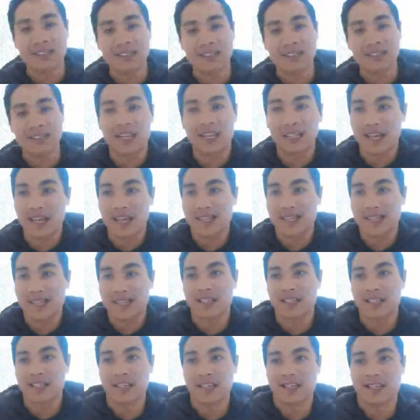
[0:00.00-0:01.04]
right, that
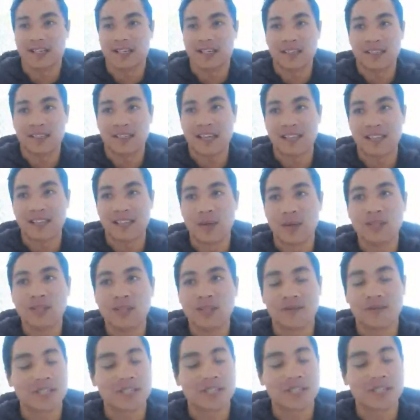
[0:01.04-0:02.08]
that is
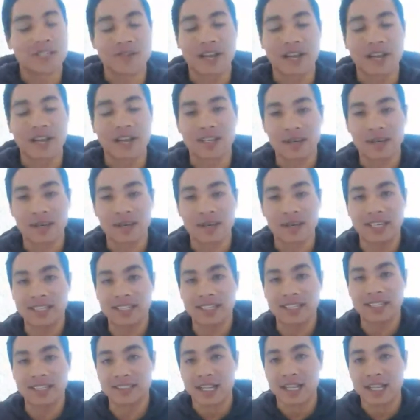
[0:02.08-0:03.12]
also frustrating to
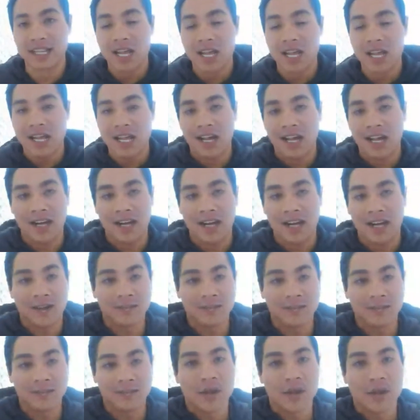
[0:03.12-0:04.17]
me is
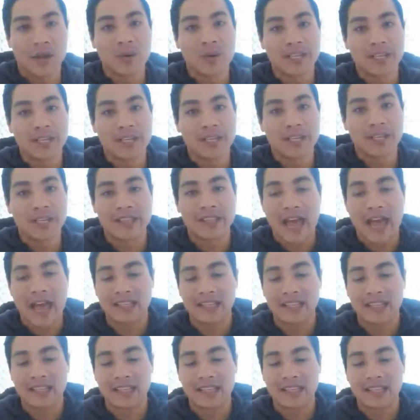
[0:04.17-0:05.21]
not only
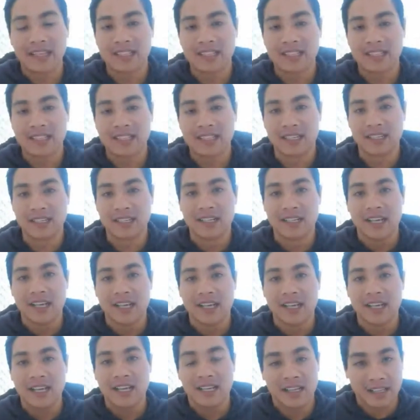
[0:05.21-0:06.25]
that
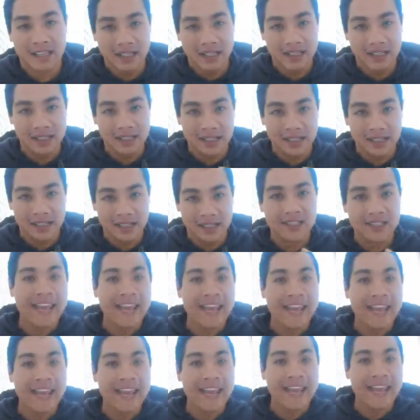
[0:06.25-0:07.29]
he's
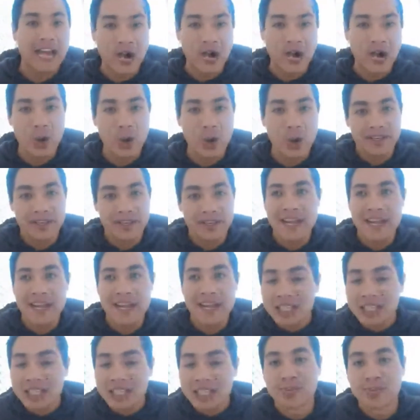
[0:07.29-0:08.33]
saying I know, but
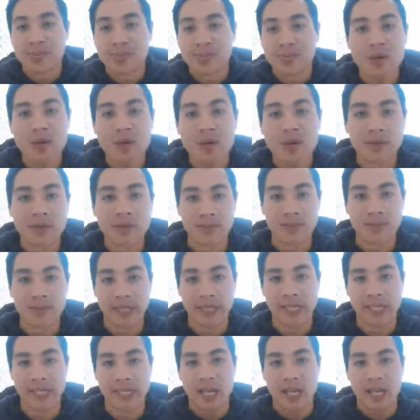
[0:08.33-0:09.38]
the next problem
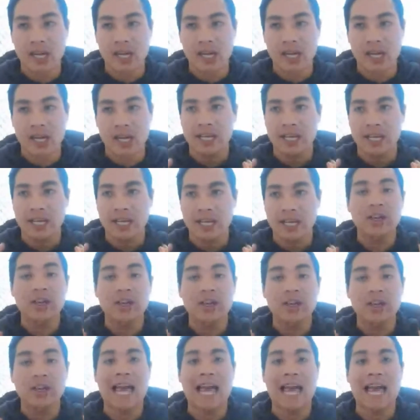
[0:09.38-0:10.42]
would be he's not
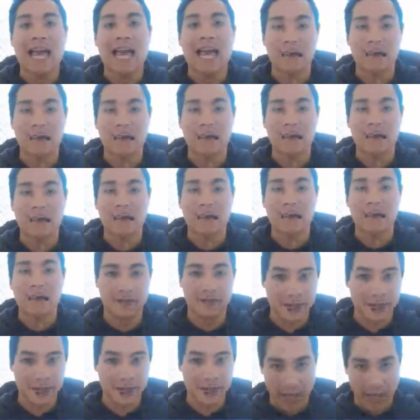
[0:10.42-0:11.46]
allowing me to finish
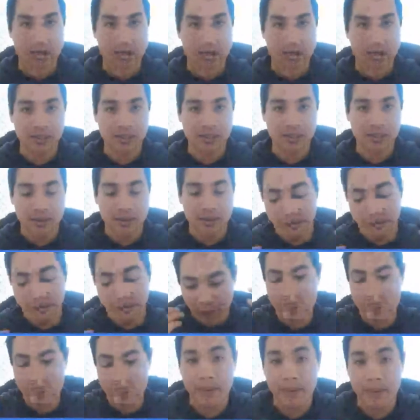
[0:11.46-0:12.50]
my thoughts
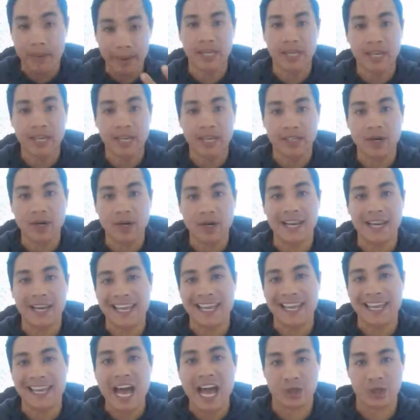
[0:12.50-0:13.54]
before jumping in and
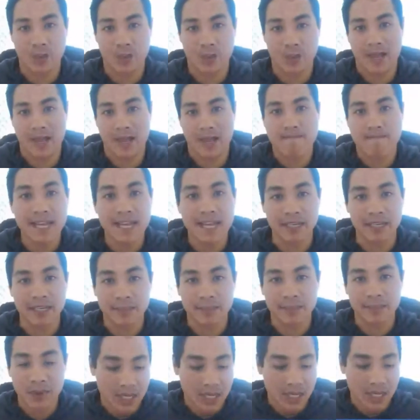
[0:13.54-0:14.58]
trying to catch what I
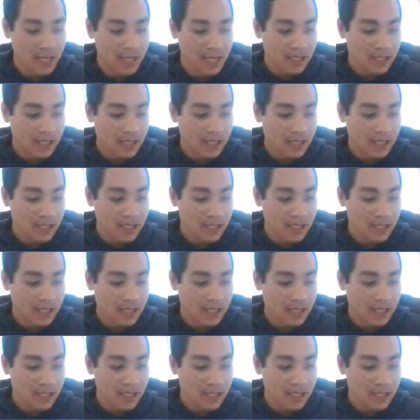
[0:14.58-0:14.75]
mean.